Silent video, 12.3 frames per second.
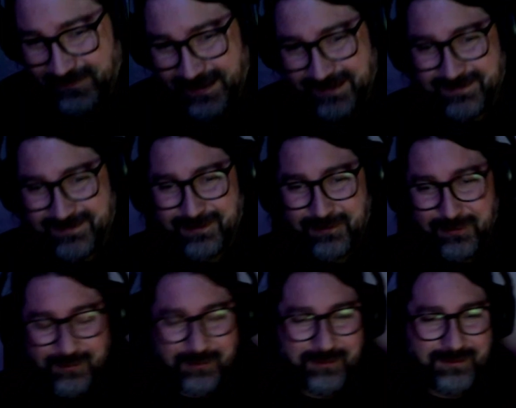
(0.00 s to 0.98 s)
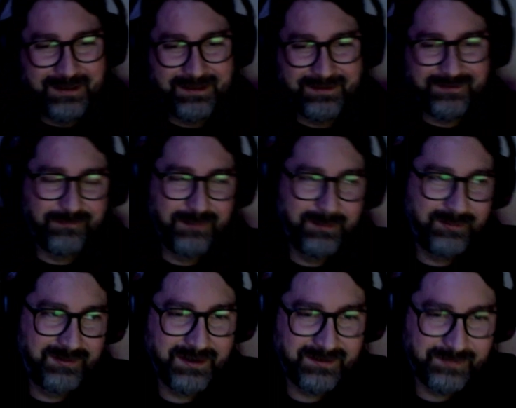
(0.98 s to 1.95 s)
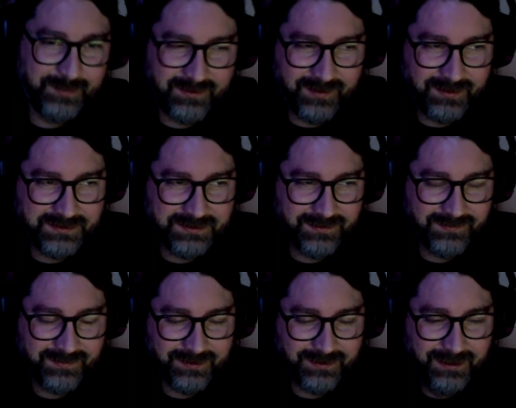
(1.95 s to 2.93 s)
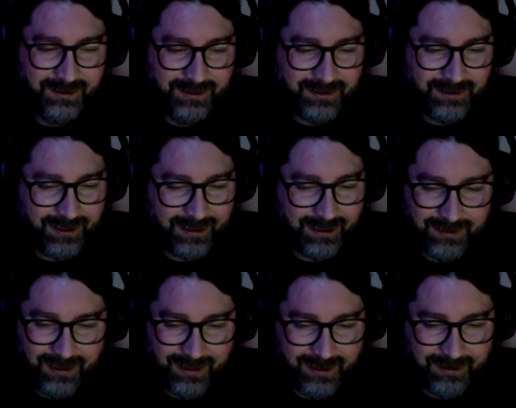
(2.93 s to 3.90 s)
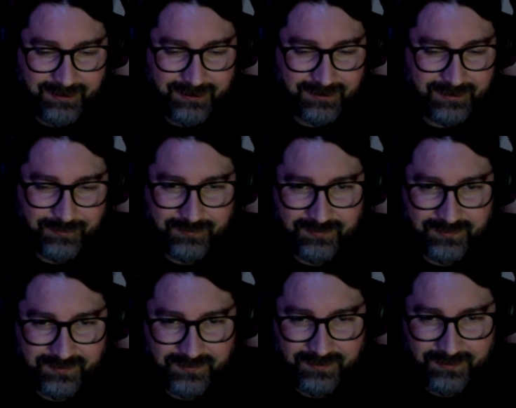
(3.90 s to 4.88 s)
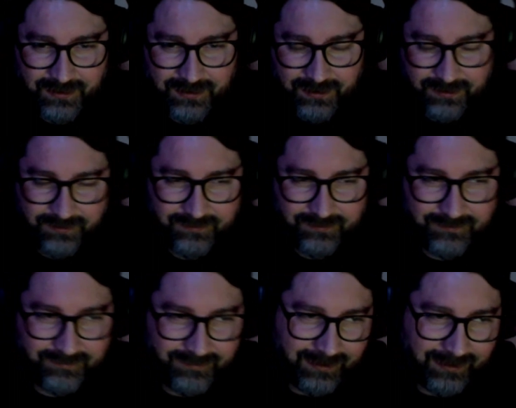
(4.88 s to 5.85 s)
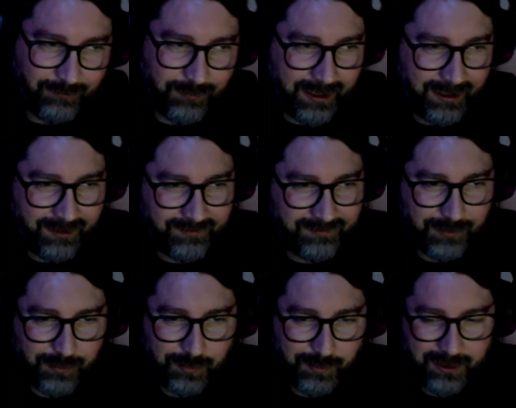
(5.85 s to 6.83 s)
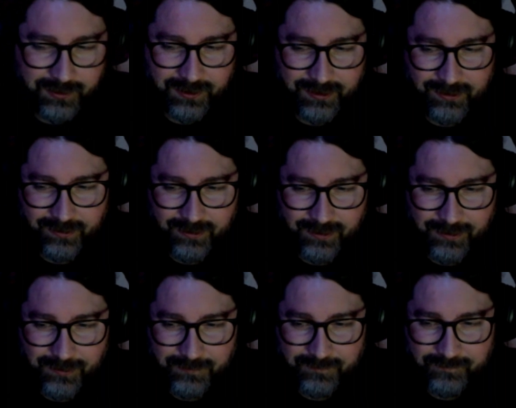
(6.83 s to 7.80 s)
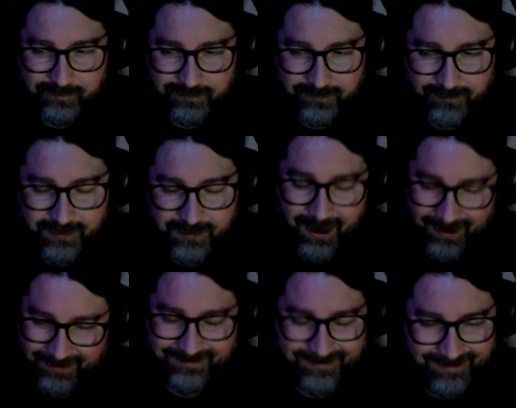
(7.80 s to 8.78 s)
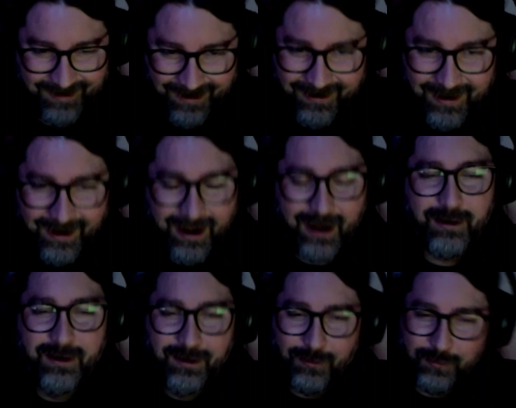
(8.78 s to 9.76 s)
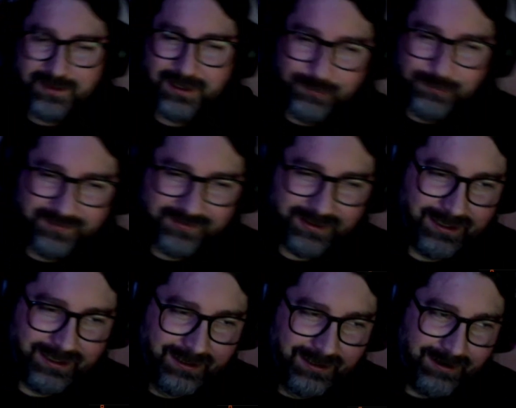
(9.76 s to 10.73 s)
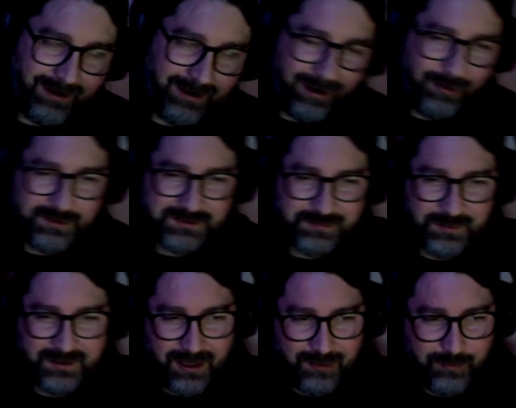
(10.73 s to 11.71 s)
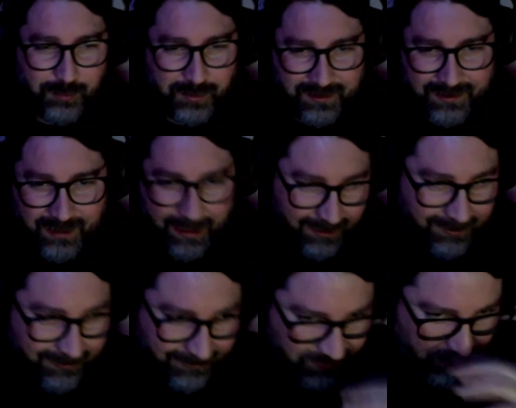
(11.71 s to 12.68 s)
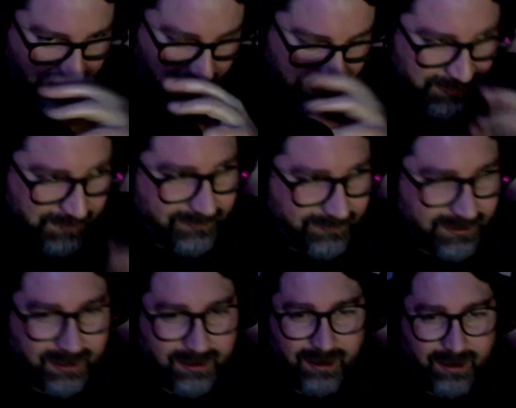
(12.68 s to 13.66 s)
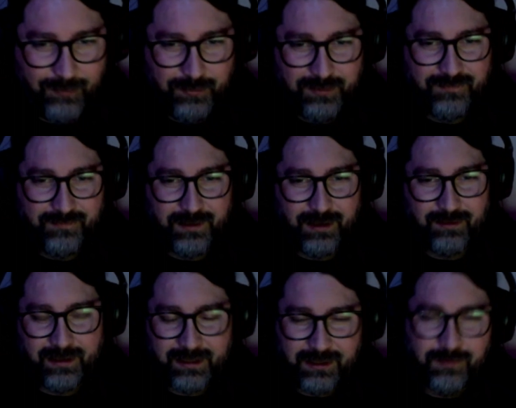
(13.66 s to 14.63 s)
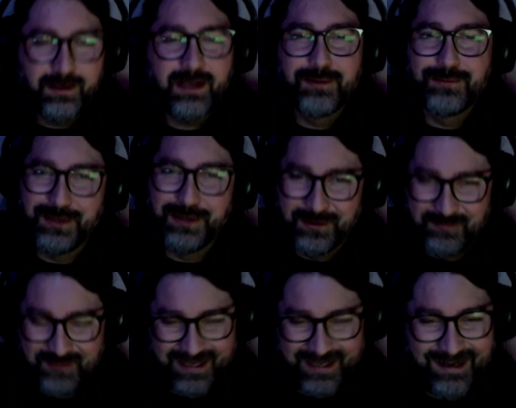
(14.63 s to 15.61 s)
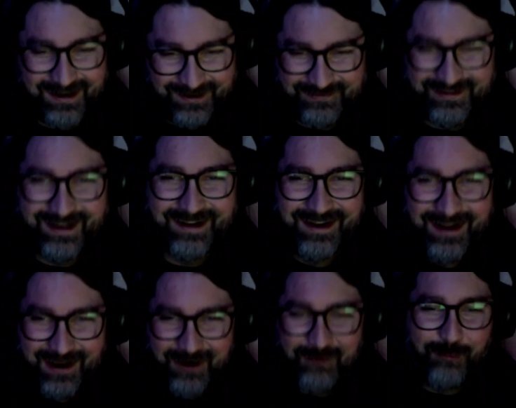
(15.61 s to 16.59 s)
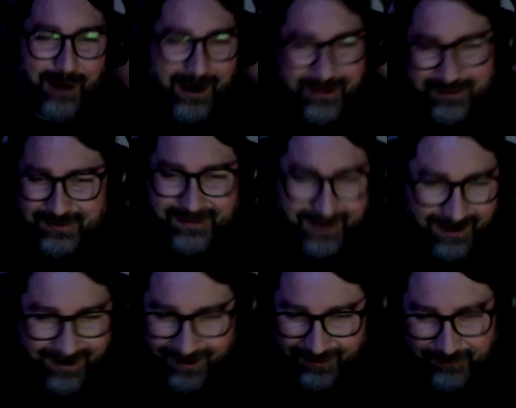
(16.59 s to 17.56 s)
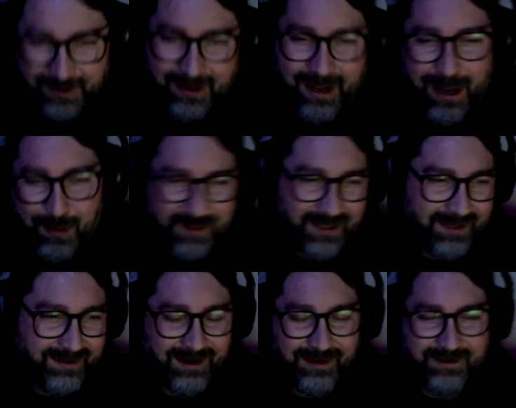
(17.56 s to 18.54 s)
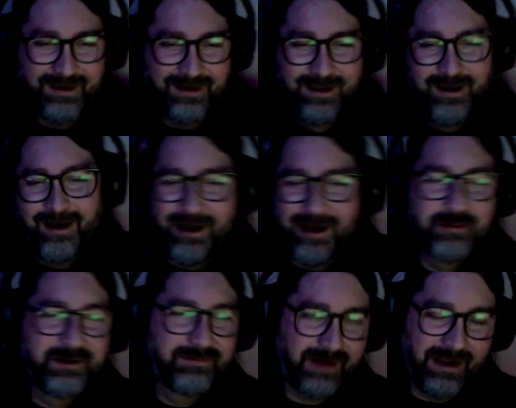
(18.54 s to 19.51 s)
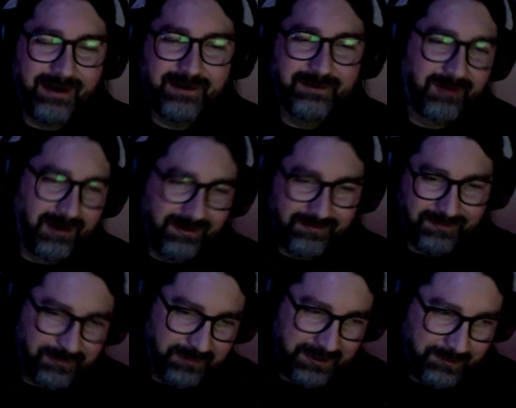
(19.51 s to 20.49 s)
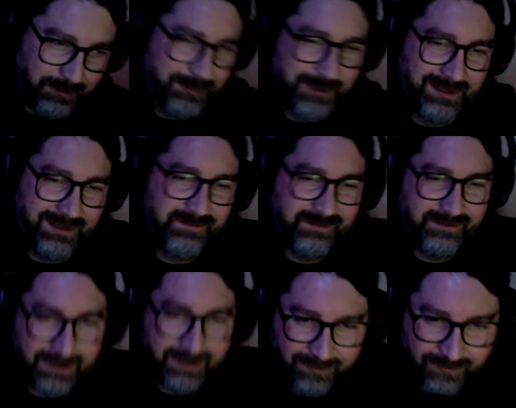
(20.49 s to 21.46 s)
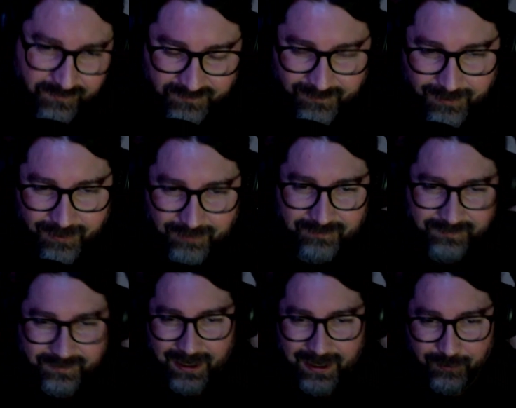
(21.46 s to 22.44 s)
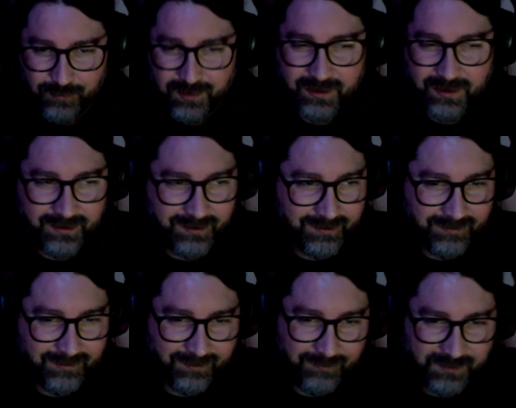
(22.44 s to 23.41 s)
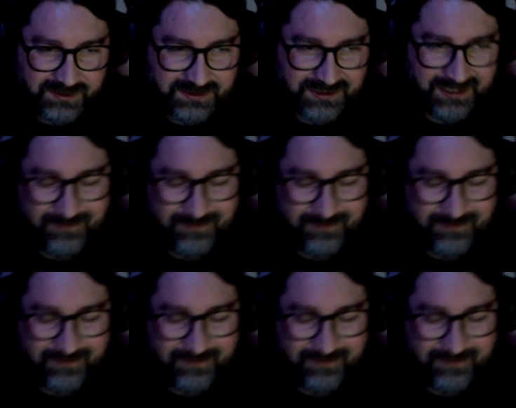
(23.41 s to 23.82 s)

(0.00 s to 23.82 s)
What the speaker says: It totally flips your expectations, and yeah, I thought that was such a neat way to go about it. Yeah, yeah. I one thing I will say, I wish we'd gotten more of the gang, as you called them. Like I would have like you get a little bit of like why they're there and what happened and how they. I could have gone for 20 more minutes of gang related mischief.